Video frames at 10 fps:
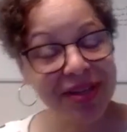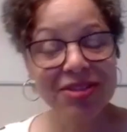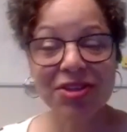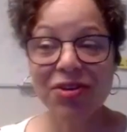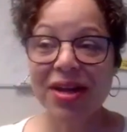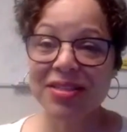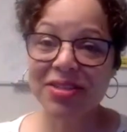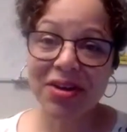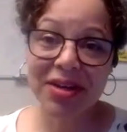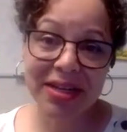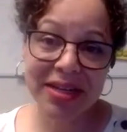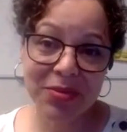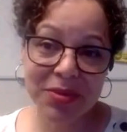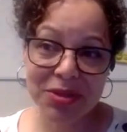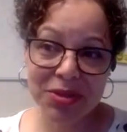So I started here
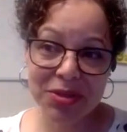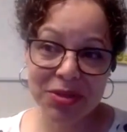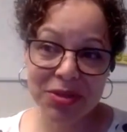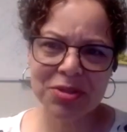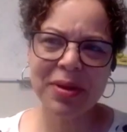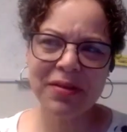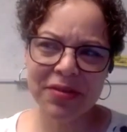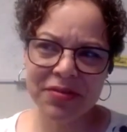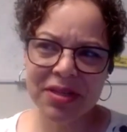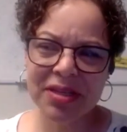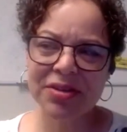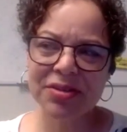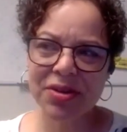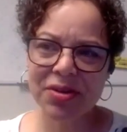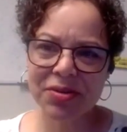when the school was about 15 years
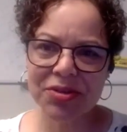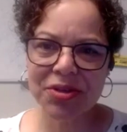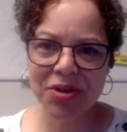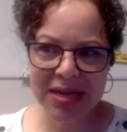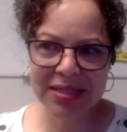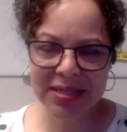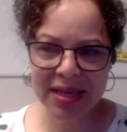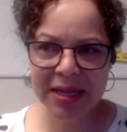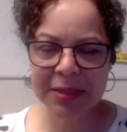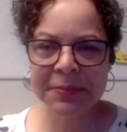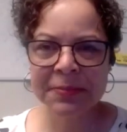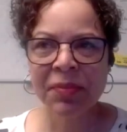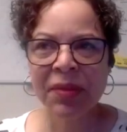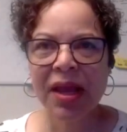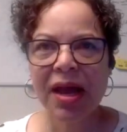old or so, I'd say.
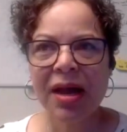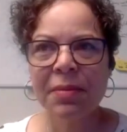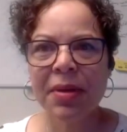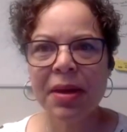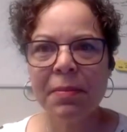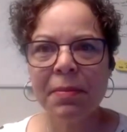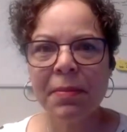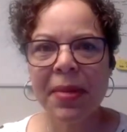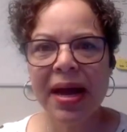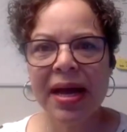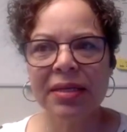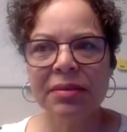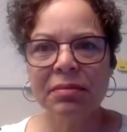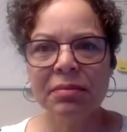My